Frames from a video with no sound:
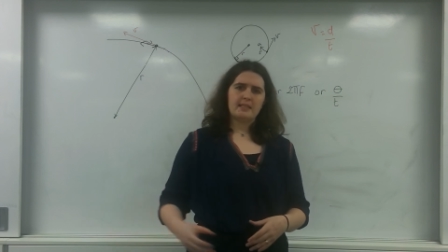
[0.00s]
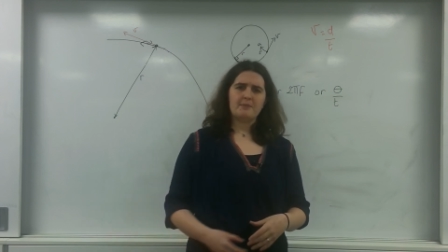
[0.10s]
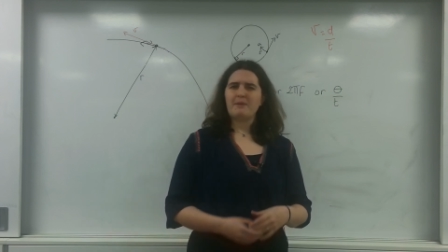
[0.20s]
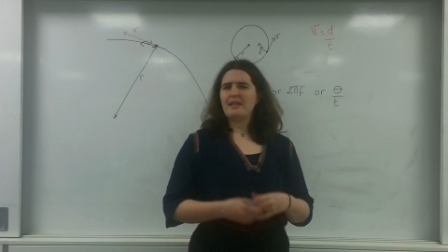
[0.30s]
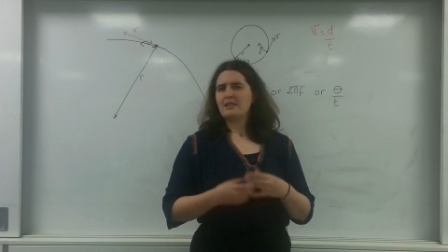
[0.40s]
and
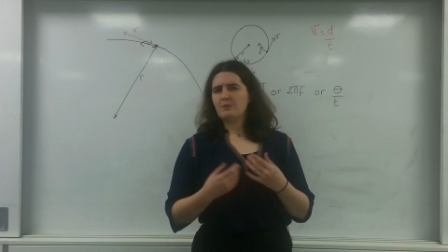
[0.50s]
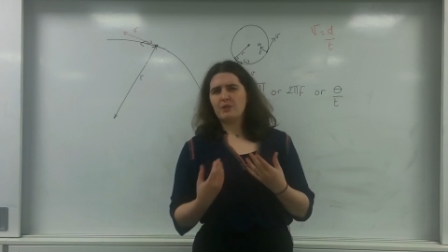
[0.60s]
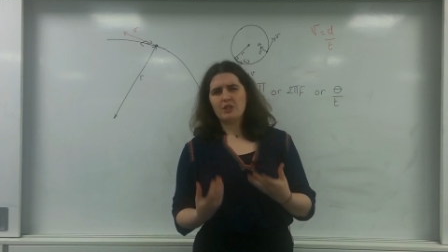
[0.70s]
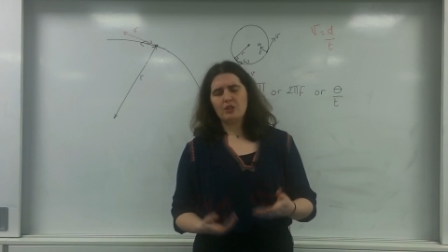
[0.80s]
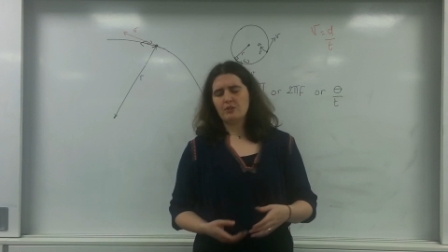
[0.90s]
speeds,
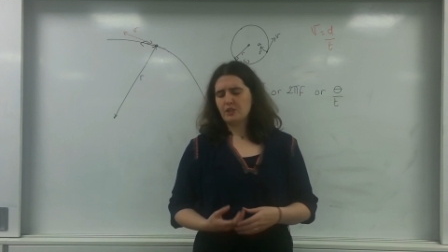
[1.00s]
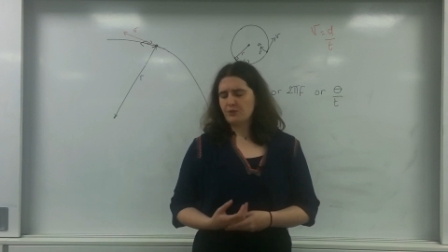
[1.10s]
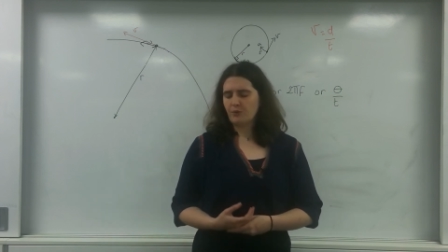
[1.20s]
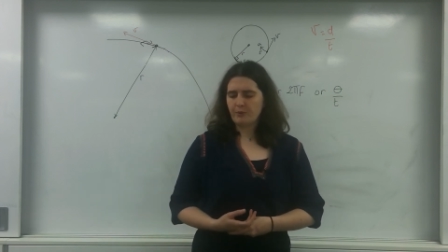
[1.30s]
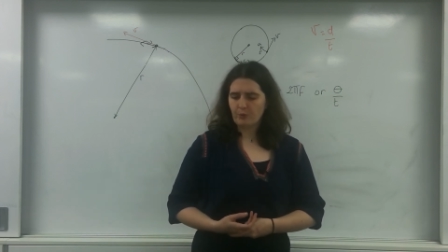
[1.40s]
and we can use
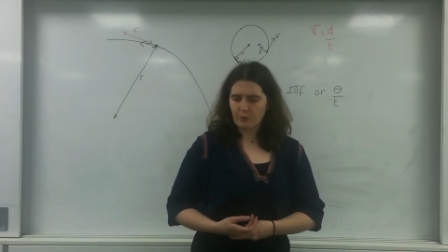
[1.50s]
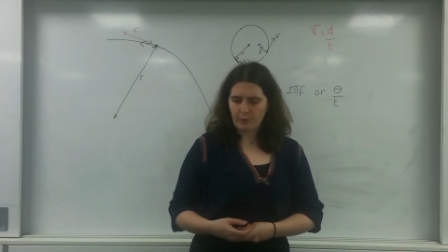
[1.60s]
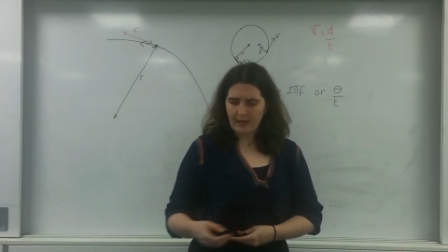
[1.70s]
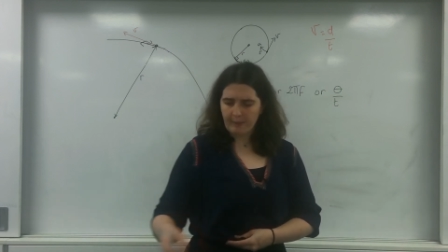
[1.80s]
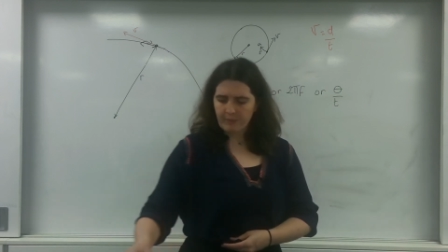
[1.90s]
these formula all the
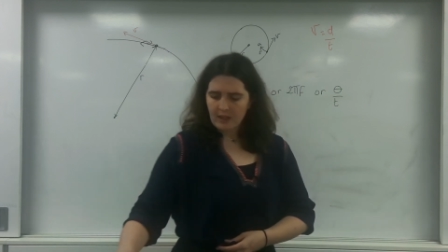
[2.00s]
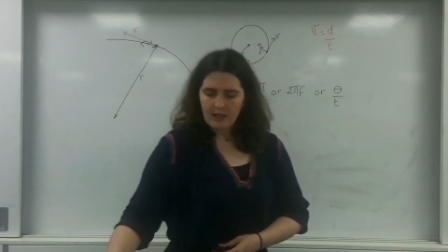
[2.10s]
way.